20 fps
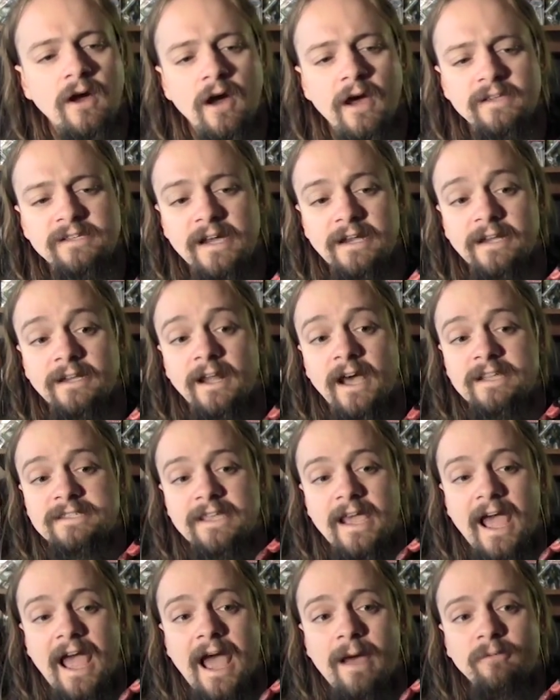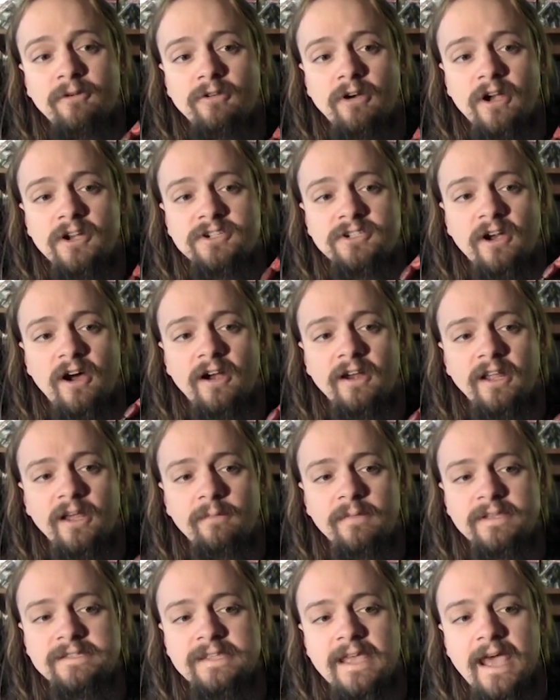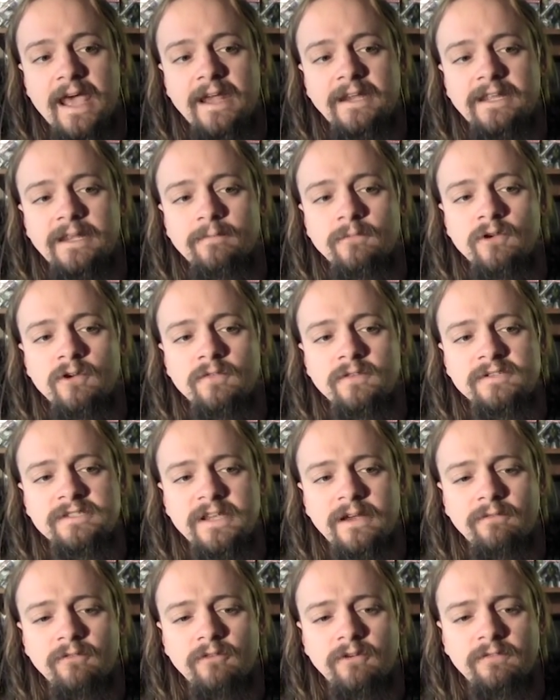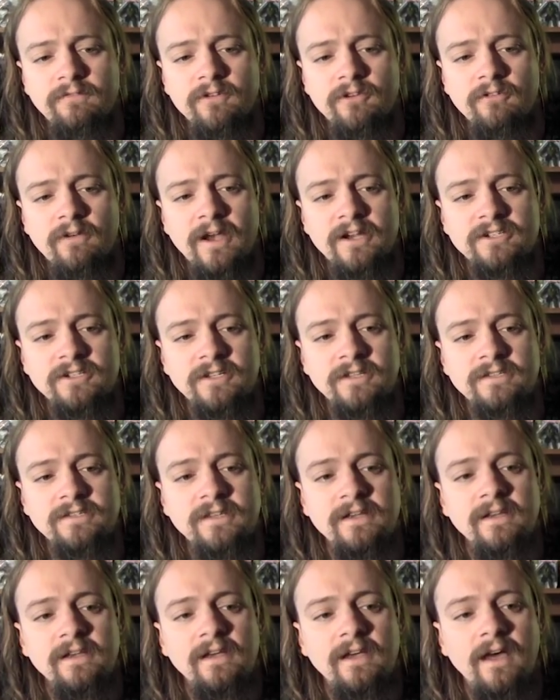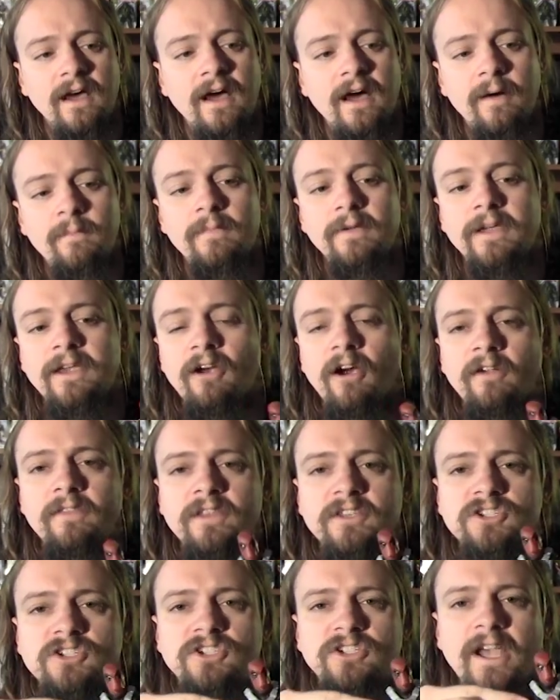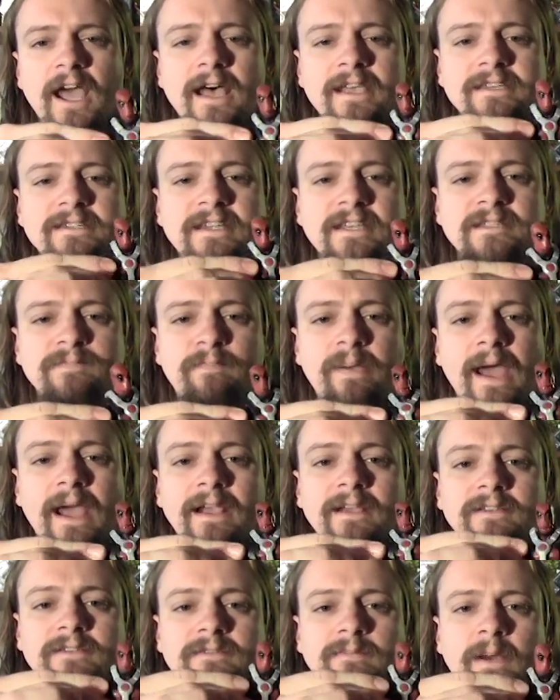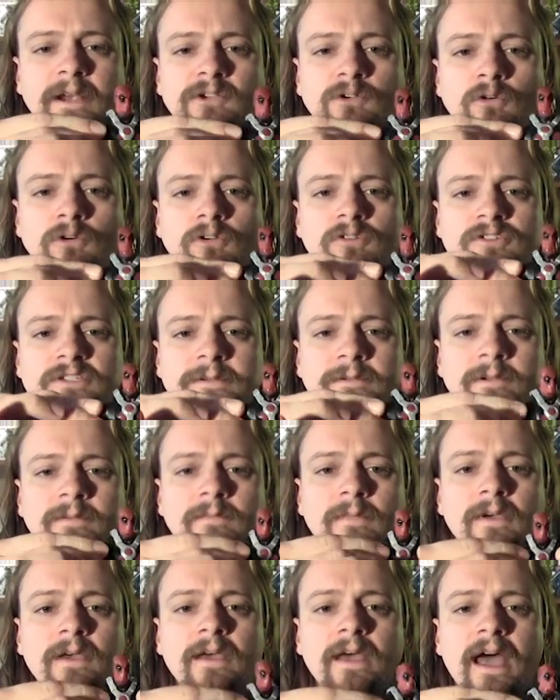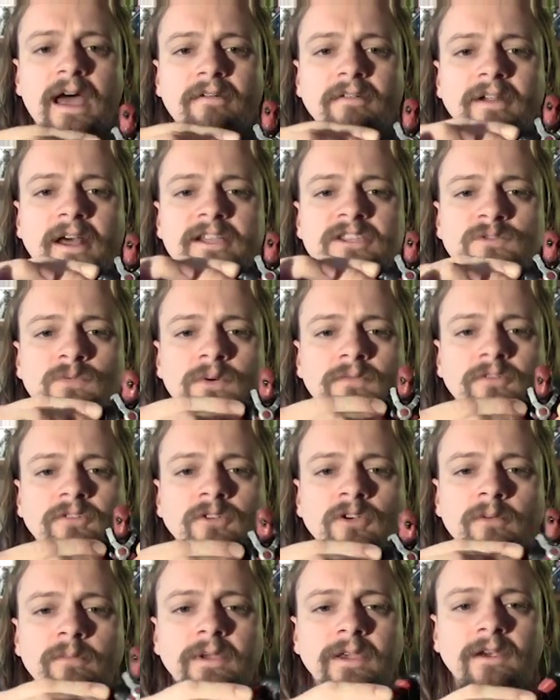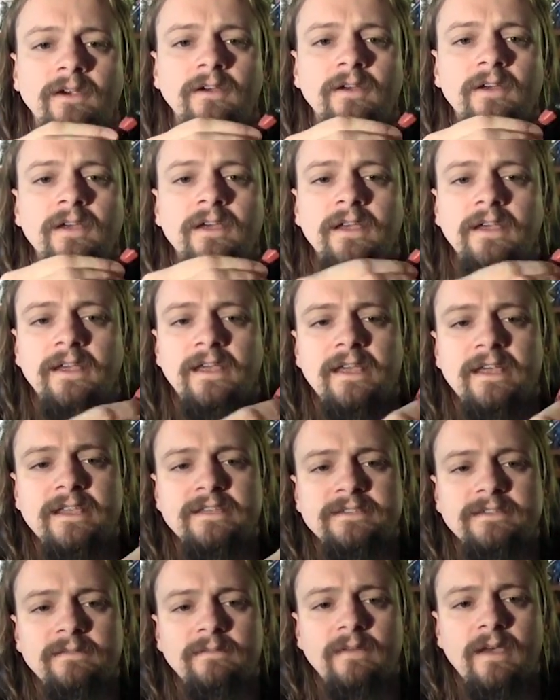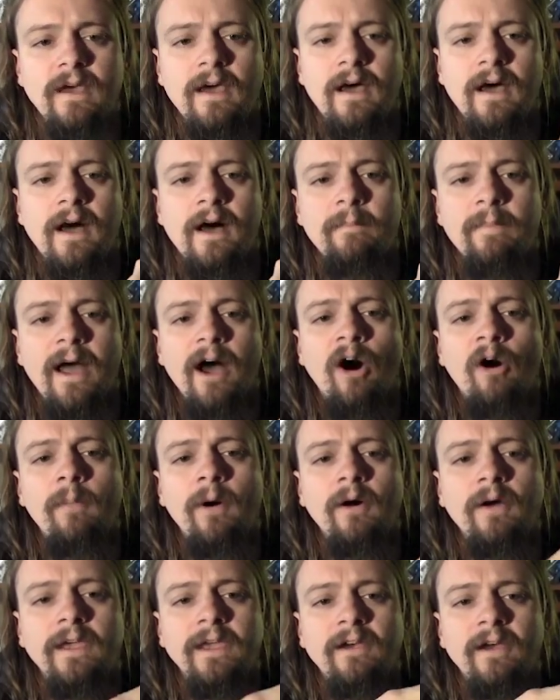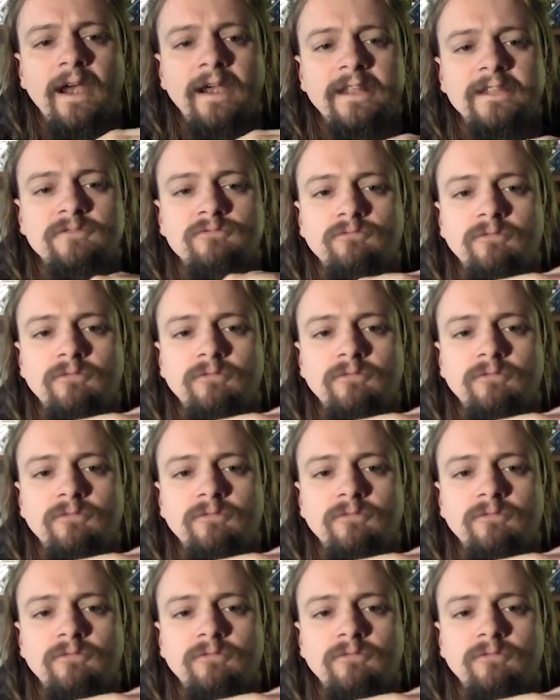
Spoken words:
He's got a nice ab crunch on him. His head can move in several different directions. Here on his chest, his pectorals seem to have a nice swivel to them here. His elbow here and his